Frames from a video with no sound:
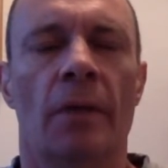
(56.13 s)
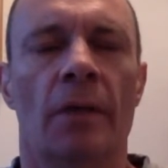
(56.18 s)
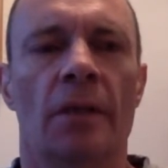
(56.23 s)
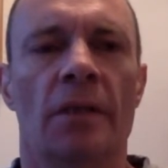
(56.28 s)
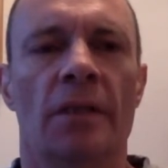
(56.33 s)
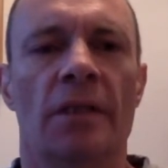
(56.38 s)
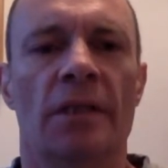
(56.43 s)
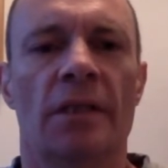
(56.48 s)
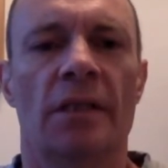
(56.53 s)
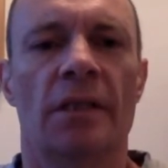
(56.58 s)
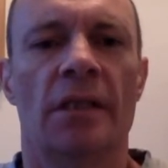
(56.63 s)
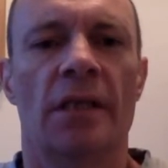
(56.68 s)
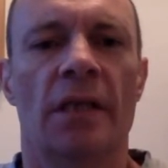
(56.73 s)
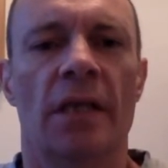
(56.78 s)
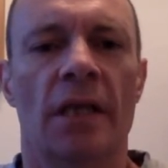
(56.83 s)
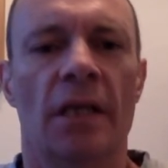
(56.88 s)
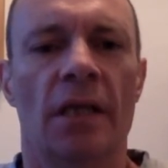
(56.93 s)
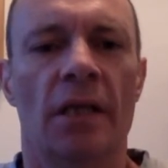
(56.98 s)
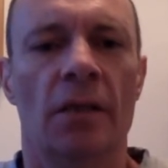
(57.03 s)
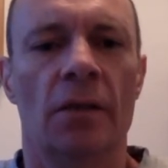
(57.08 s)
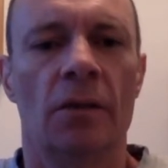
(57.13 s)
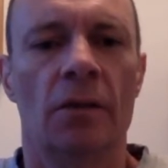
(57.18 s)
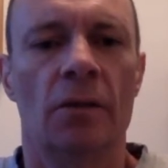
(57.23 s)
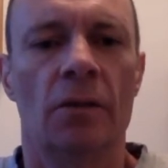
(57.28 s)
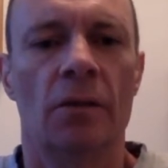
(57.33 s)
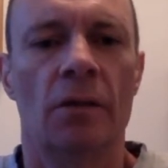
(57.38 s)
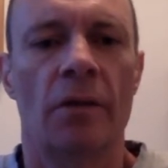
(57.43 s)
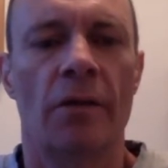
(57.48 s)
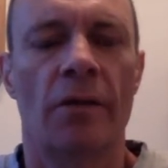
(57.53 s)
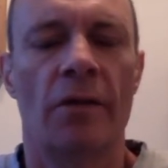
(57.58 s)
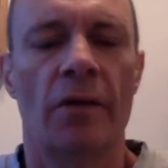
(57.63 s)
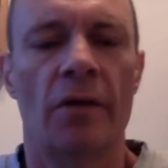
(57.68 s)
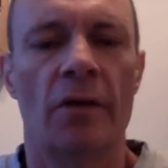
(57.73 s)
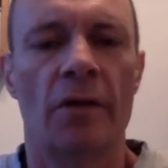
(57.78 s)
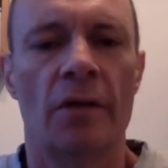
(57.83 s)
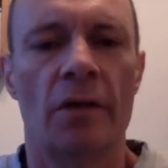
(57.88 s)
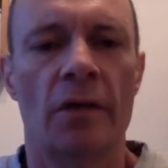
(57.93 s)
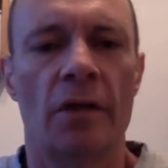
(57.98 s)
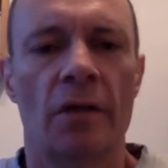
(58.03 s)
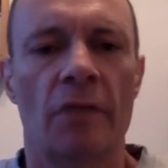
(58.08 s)
until the
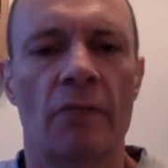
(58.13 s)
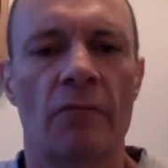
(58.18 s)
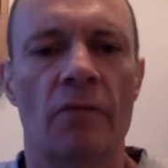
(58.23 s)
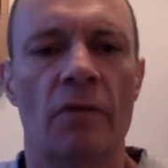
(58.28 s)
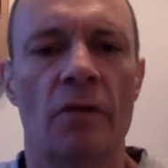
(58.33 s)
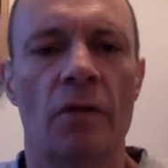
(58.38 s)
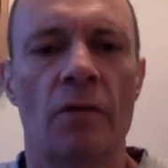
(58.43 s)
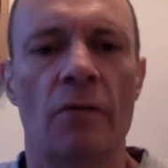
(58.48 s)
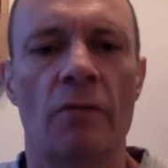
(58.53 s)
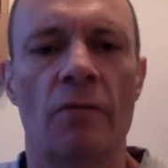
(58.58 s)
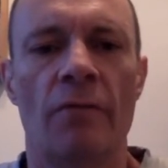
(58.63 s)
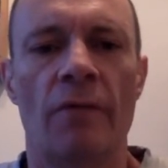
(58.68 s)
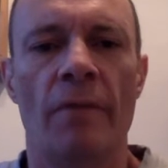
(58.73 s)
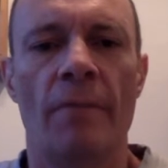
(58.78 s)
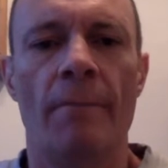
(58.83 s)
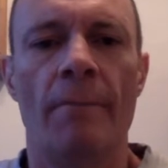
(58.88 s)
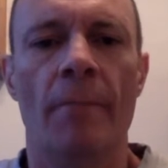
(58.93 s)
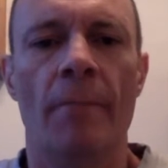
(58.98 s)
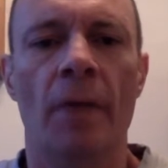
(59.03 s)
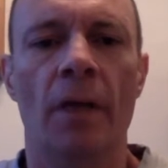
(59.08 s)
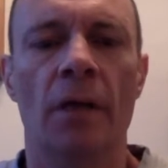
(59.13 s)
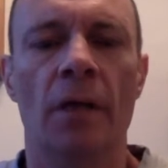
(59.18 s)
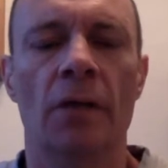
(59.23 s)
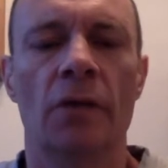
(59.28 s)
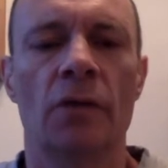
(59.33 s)
30th of November